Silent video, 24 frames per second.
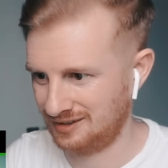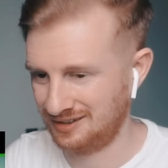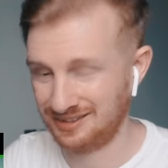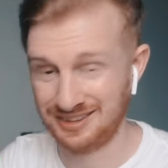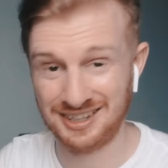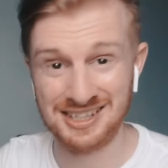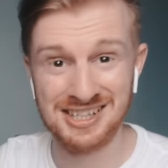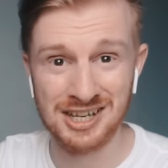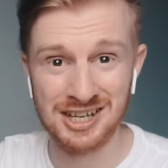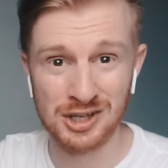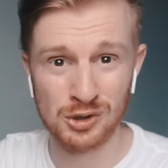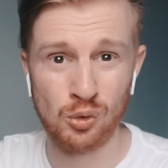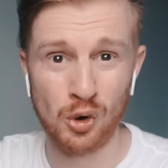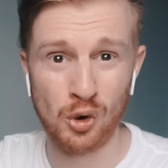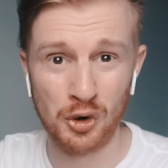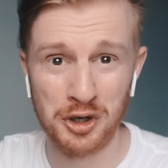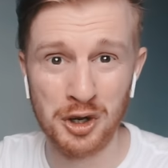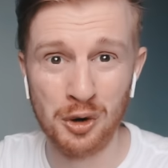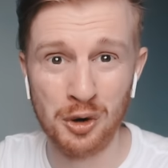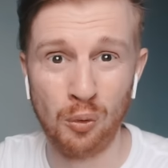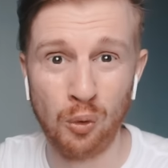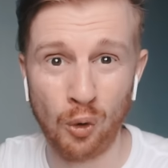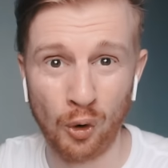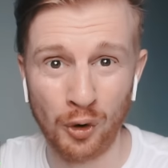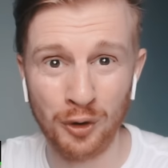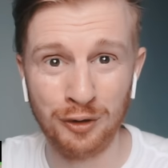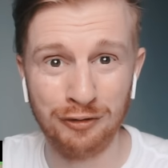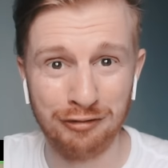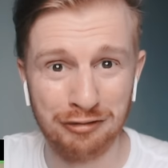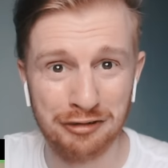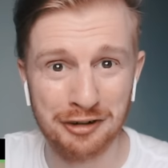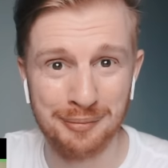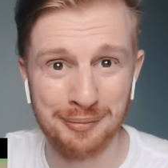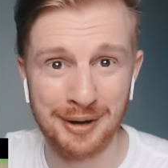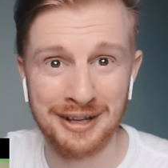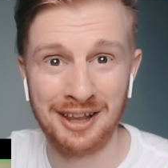This is what you want
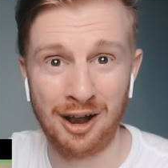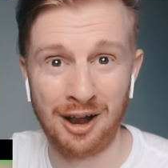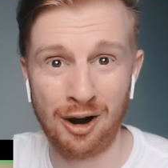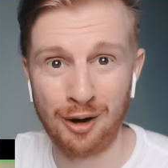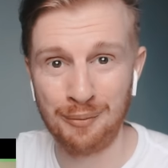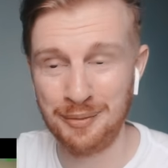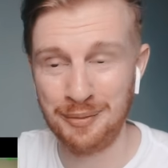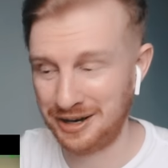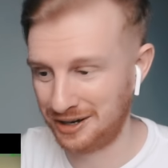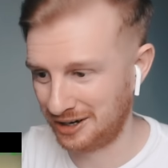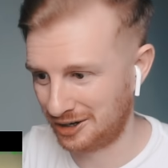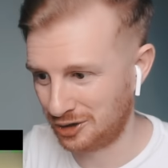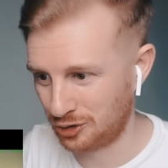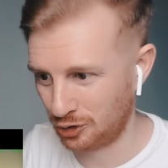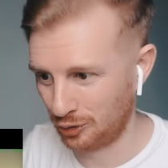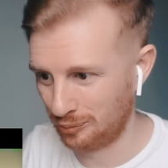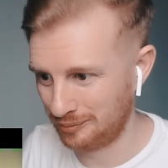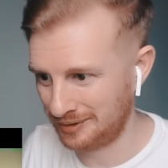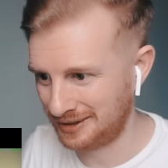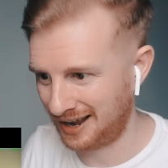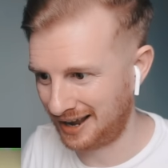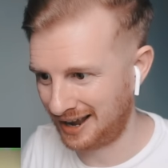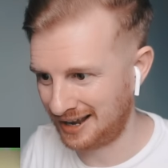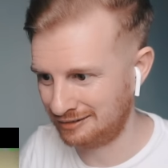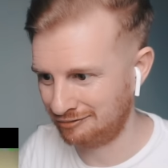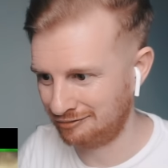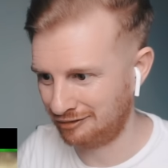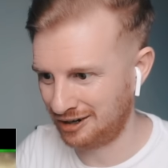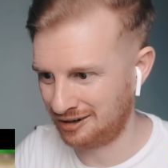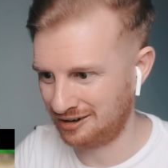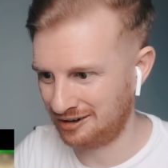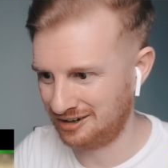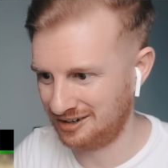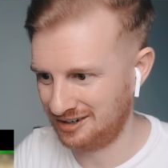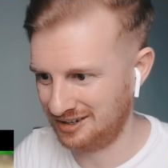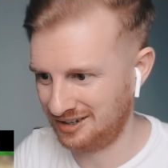from an army recruitment
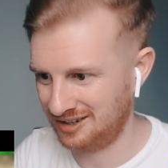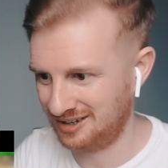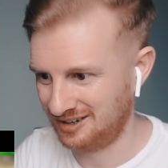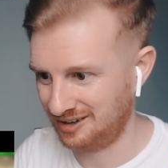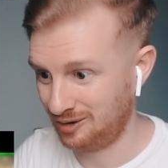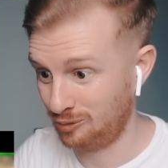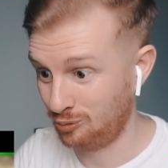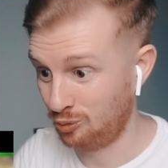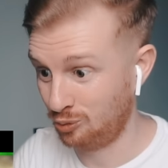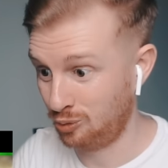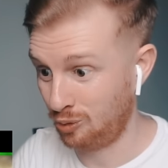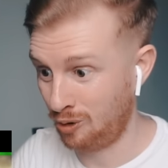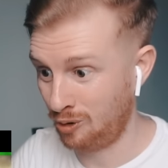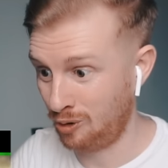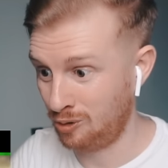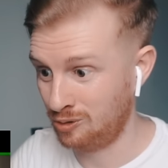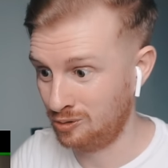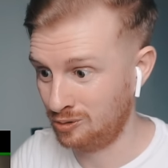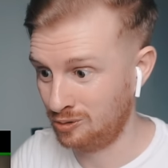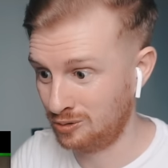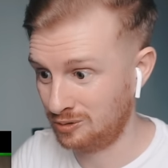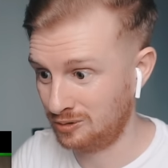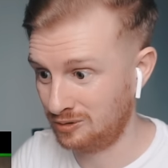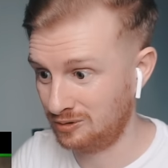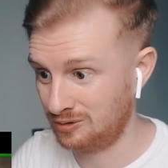advert. Whoa.